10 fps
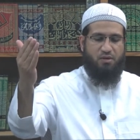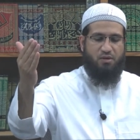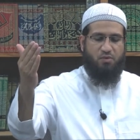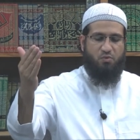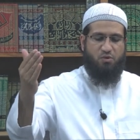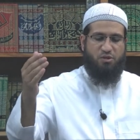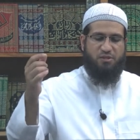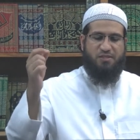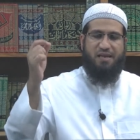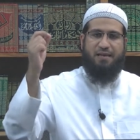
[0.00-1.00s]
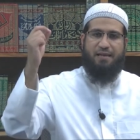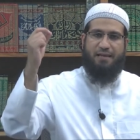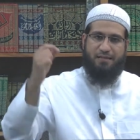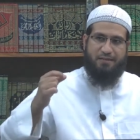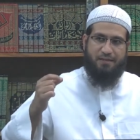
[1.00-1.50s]
which is then hit
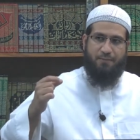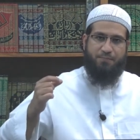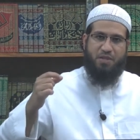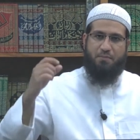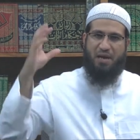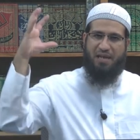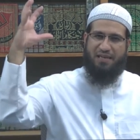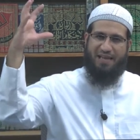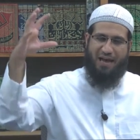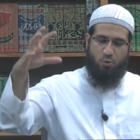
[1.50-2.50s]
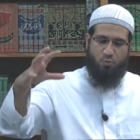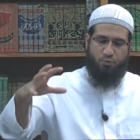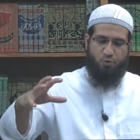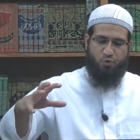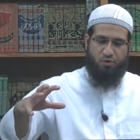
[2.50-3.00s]
by a
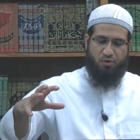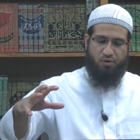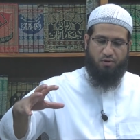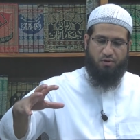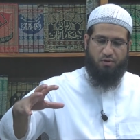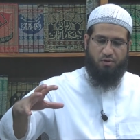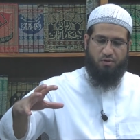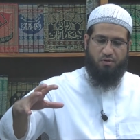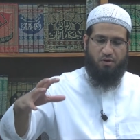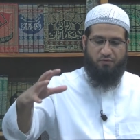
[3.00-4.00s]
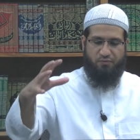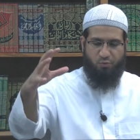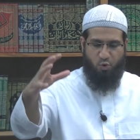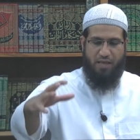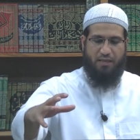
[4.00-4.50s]
downpour of
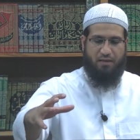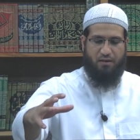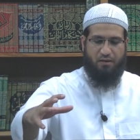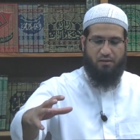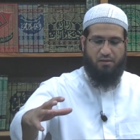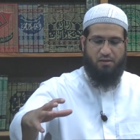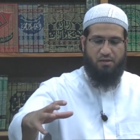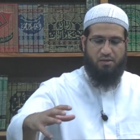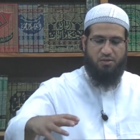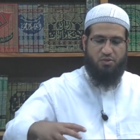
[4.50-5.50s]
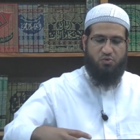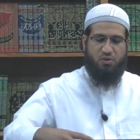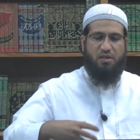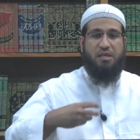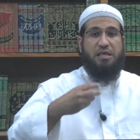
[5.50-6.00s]
rain, so it
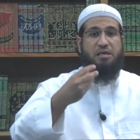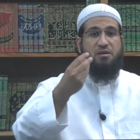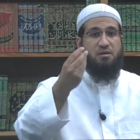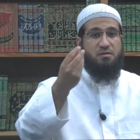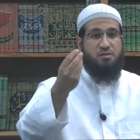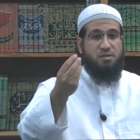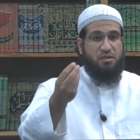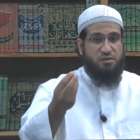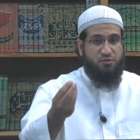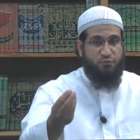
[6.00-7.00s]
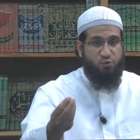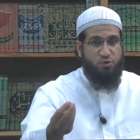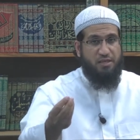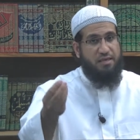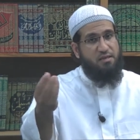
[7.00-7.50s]
yields its fruit
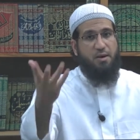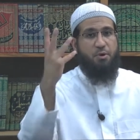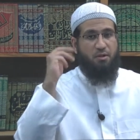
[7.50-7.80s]
in double.